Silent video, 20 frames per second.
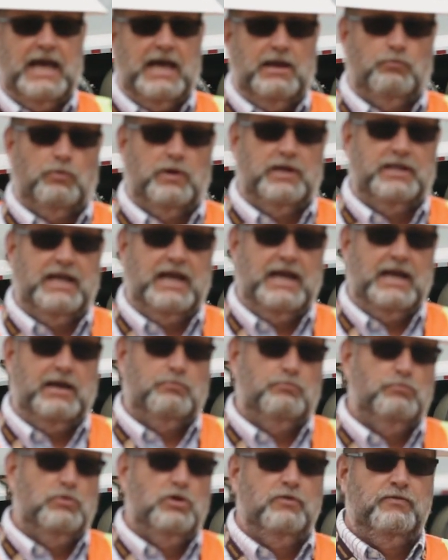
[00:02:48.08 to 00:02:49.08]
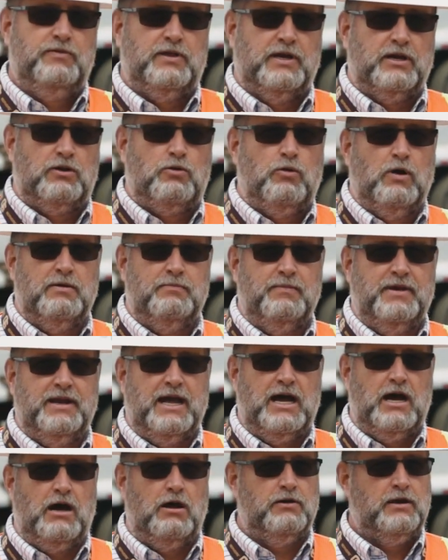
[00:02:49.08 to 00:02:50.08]
And when they move the equipment
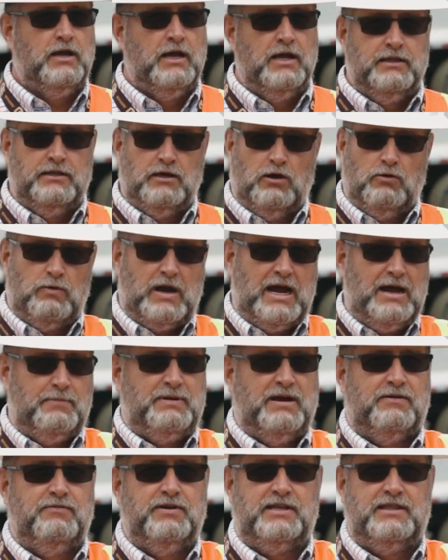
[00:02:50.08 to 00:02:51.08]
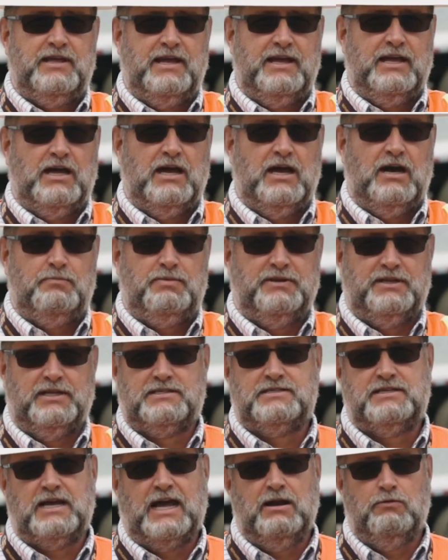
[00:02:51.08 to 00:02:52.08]
out, they'll wrap everything up and the
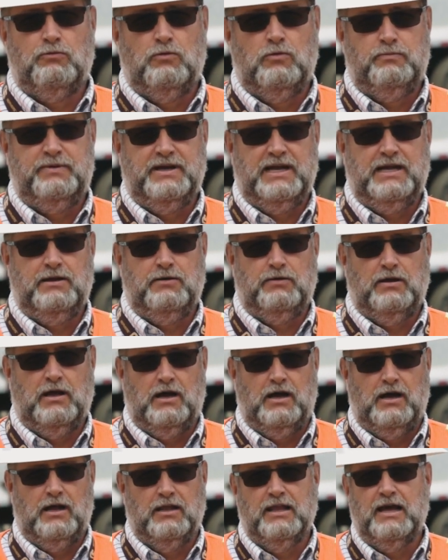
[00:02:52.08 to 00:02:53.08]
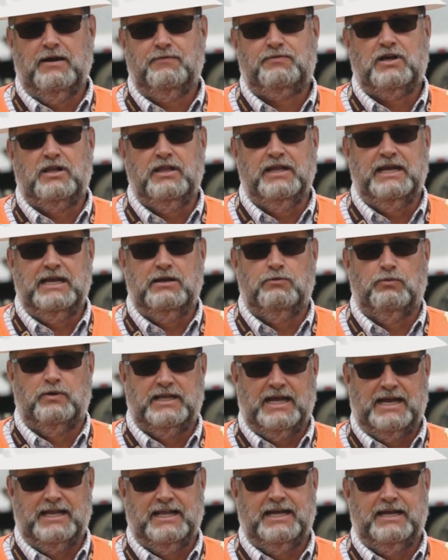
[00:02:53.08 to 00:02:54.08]
site will be uh, left clean when
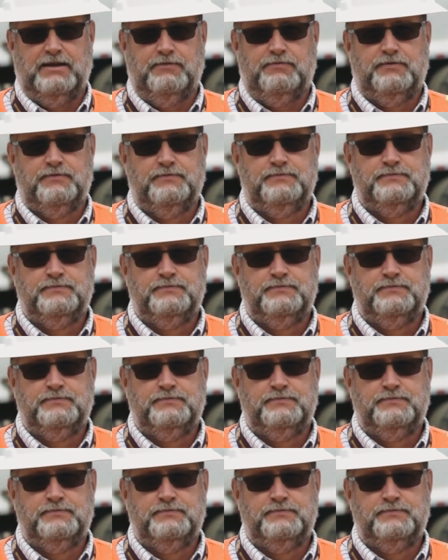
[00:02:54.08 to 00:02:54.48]
they leave.